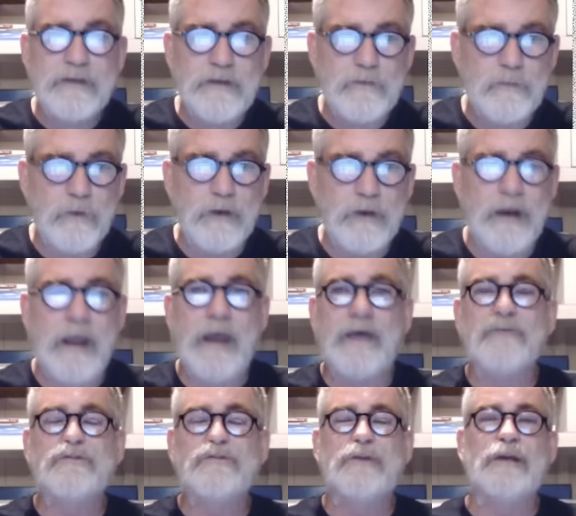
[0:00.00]
We're
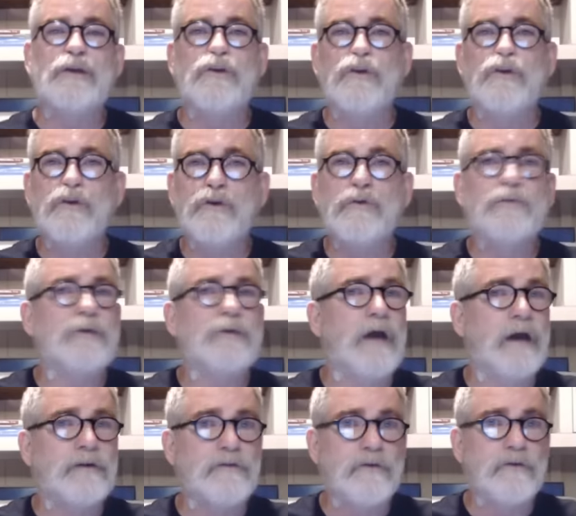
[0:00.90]
asking you,
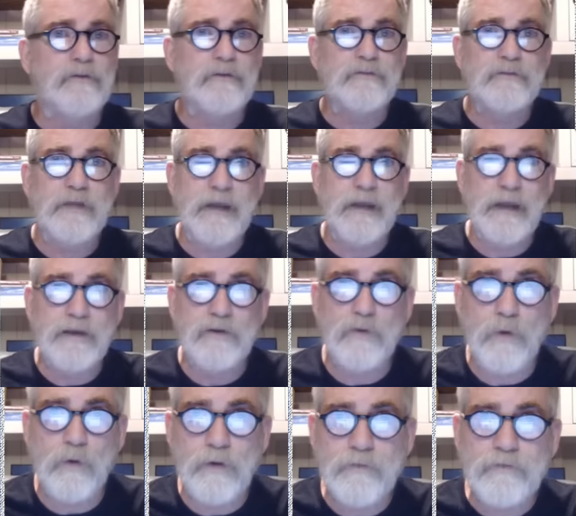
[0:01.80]
Dr. Christiane
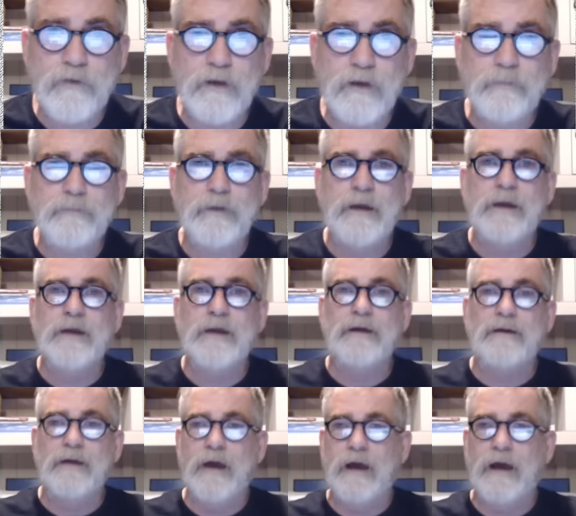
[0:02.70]
Northrup,
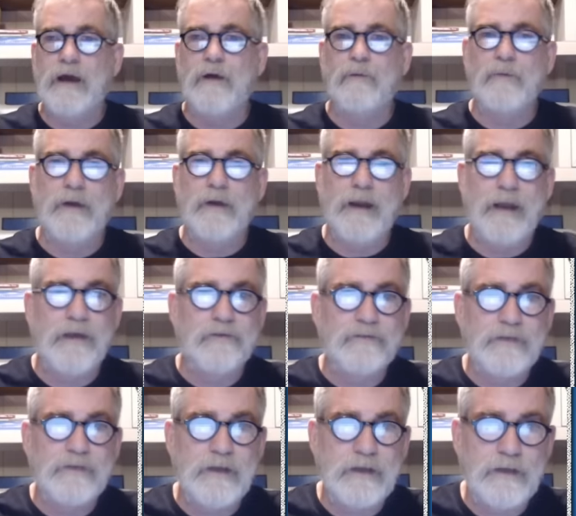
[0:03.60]
uh, we're
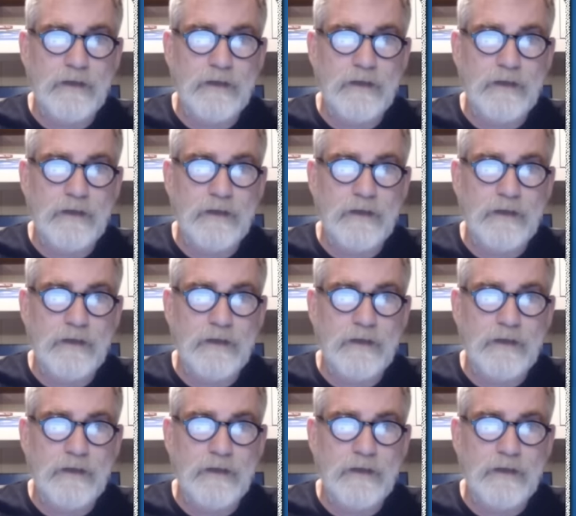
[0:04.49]
asking